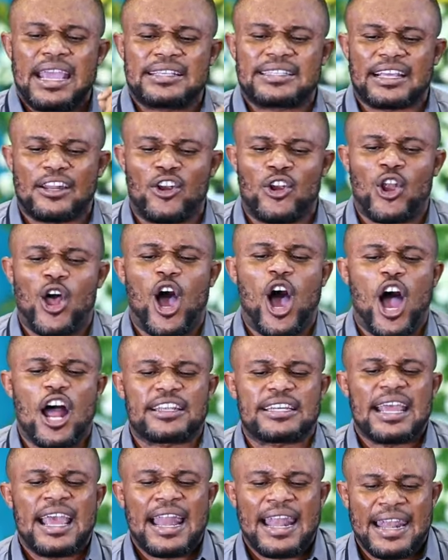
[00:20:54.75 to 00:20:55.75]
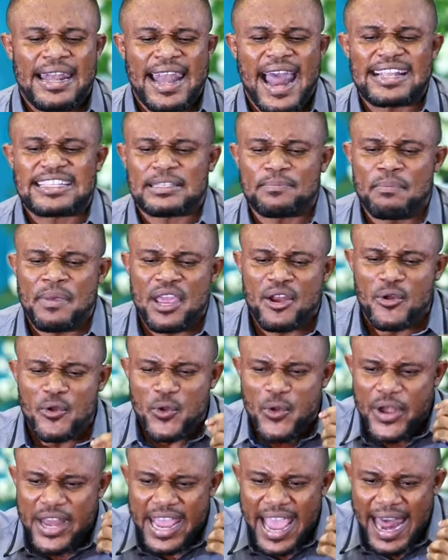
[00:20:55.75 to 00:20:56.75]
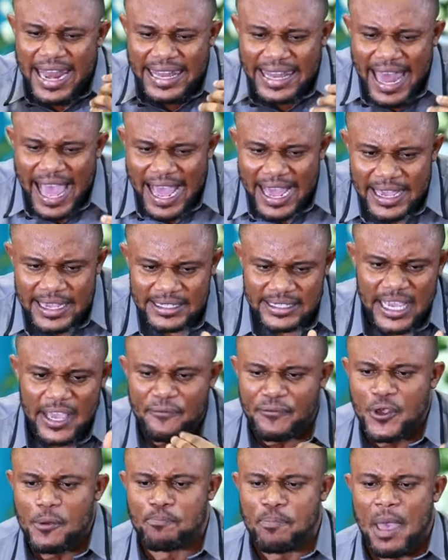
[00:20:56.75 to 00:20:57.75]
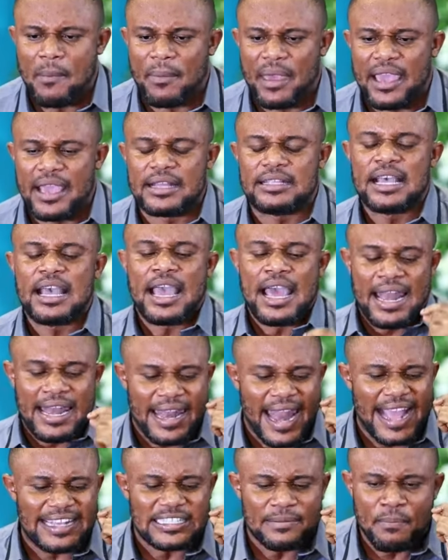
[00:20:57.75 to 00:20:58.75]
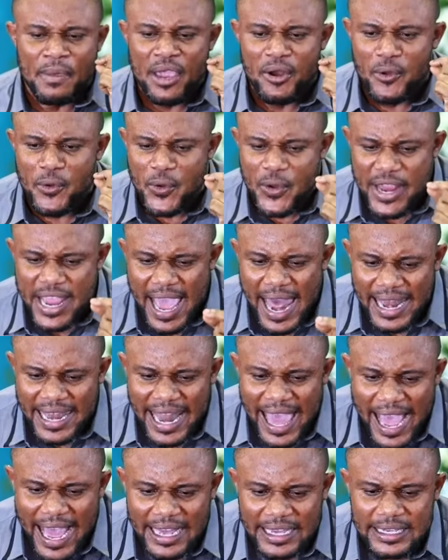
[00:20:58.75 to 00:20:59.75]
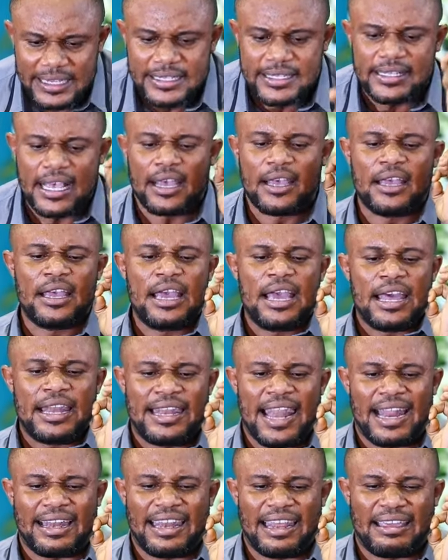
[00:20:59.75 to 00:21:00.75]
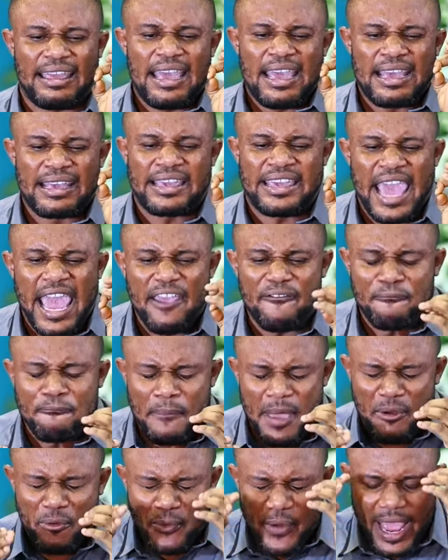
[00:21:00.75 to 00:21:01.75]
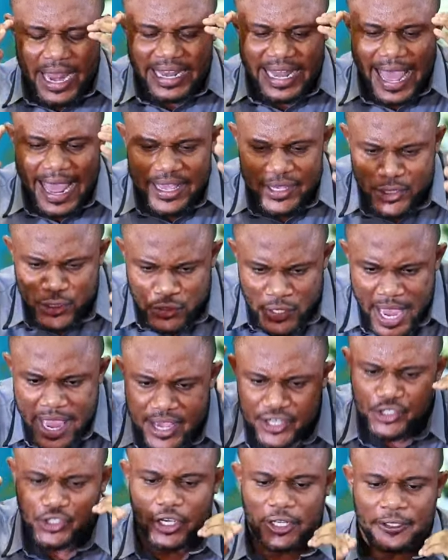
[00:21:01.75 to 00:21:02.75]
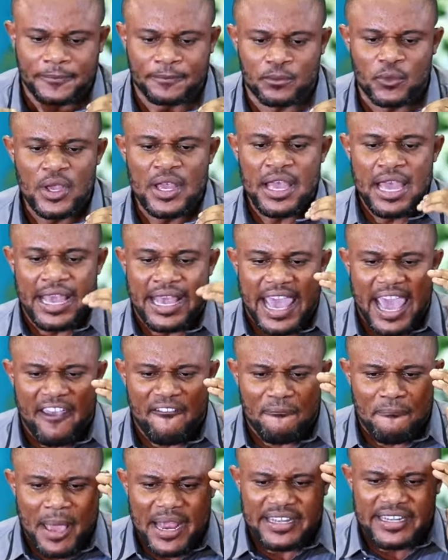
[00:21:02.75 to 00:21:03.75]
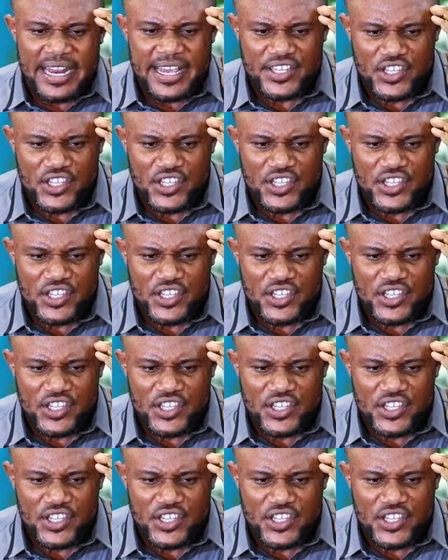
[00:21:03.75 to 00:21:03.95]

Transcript: is, Lord, let me realize, if you permit, let me realize, let, let, give me realization, give me